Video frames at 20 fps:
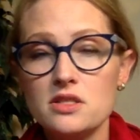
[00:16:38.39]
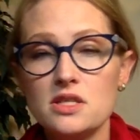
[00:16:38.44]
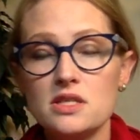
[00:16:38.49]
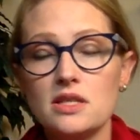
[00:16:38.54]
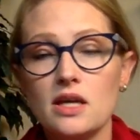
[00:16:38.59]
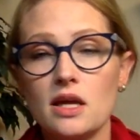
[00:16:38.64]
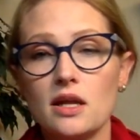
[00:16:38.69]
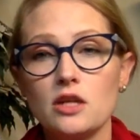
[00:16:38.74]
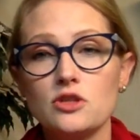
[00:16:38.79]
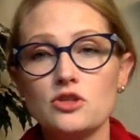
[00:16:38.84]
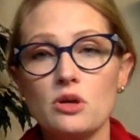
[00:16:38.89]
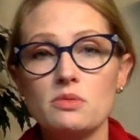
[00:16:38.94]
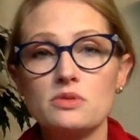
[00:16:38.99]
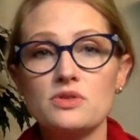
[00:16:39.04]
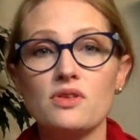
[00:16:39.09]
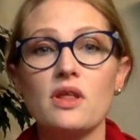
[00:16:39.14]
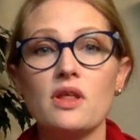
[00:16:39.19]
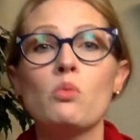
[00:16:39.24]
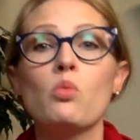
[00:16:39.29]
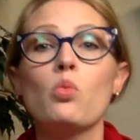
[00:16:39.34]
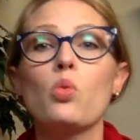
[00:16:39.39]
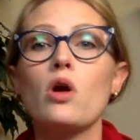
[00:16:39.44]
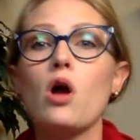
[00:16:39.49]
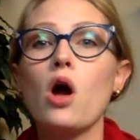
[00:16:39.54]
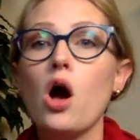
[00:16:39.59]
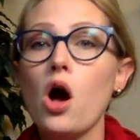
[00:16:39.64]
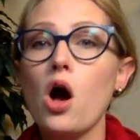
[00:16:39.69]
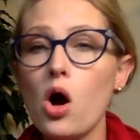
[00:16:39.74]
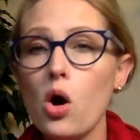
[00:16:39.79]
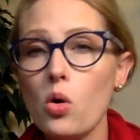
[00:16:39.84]
designing trips for them, we're
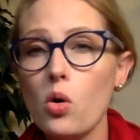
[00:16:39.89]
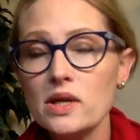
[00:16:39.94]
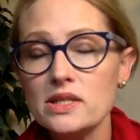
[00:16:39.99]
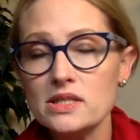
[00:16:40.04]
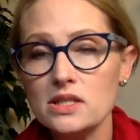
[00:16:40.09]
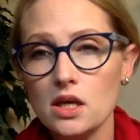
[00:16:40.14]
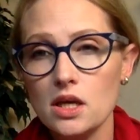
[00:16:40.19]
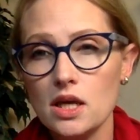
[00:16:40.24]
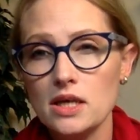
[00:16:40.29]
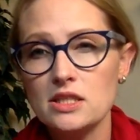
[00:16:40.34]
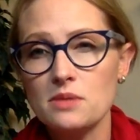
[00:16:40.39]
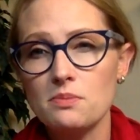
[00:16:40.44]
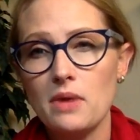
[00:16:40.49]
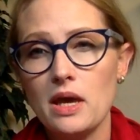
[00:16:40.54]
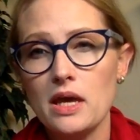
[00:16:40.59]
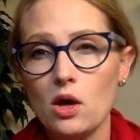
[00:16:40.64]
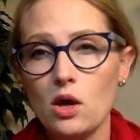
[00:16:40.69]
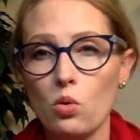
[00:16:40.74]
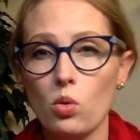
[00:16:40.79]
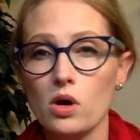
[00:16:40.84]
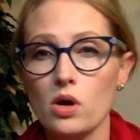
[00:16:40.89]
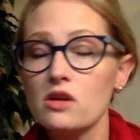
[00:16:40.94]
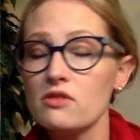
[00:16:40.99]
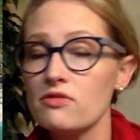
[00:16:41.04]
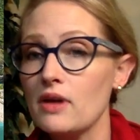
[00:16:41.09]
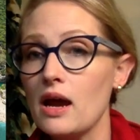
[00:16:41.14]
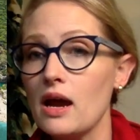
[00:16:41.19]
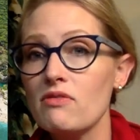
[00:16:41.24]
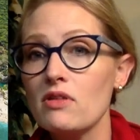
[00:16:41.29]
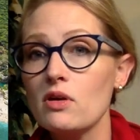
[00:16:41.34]
always looking to make it work
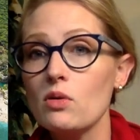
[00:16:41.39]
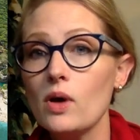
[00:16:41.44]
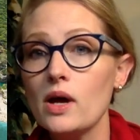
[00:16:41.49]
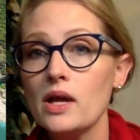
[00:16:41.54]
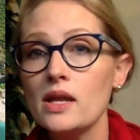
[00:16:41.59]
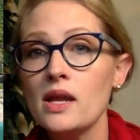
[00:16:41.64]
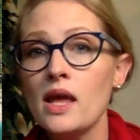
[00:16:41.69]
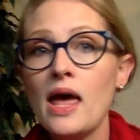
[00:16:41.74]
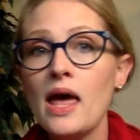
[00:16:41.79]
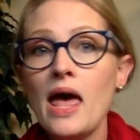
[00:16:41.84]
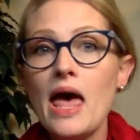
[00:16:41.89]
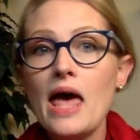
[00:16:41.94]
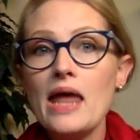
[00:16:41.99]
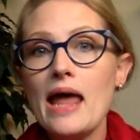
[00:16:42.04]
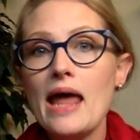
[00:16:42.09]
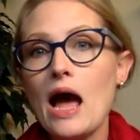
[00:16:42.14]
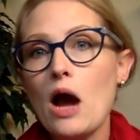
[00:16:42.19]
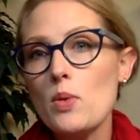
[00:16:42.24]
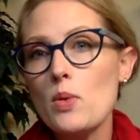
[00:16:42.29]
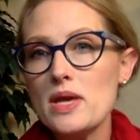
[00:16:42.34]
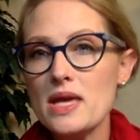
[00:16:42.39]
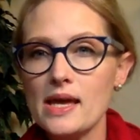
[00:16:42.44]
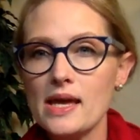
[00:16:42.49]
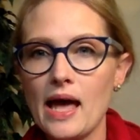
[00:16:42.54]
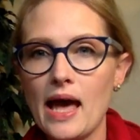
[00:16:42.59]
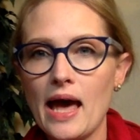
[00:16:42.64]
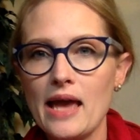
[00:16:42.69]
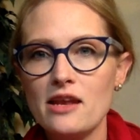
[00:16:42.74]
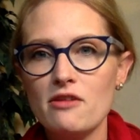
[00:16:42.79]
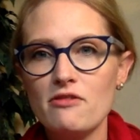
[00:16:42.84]
for everyone and how we can
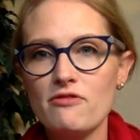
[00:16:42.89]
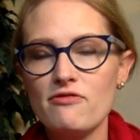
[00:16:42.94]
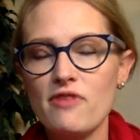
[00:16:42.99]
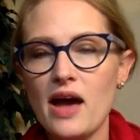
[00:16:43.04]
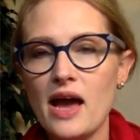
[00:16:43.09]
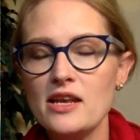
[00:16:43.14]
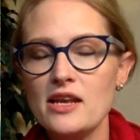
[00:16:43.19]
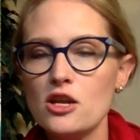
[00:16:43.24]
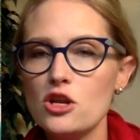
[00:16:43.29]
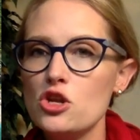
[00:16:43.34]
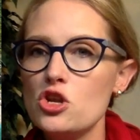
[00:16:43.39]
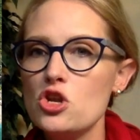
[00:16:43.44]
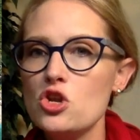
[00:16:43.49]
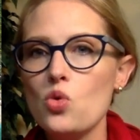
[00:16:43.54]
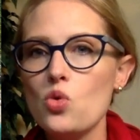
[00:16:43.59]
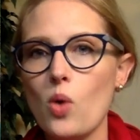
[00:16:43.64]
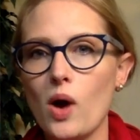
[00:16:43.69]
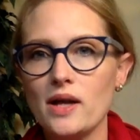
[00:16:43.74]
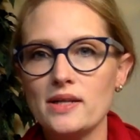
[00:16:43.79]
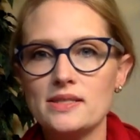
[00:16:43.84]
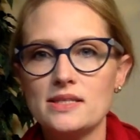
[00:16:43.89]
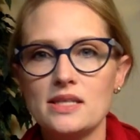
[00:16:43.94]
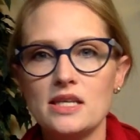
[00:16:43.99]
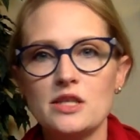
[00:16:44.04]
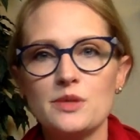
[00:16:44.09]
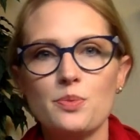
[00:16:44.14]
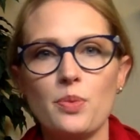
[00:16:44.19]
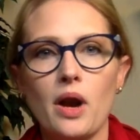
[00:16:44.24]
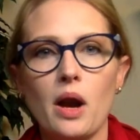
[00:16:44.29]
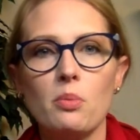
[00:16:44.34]
kind of find and nuance these
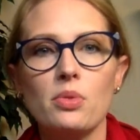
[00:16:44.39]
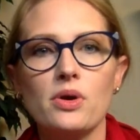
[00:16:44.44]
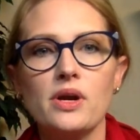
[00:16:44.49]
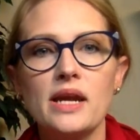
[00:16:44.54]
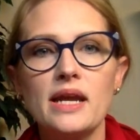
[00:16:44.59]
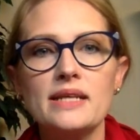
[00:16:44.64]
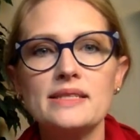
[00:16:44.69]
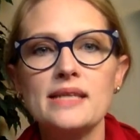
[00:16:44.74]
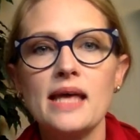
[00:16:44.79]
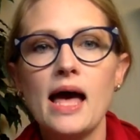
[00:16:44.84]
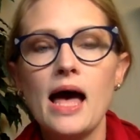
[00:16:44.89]
properties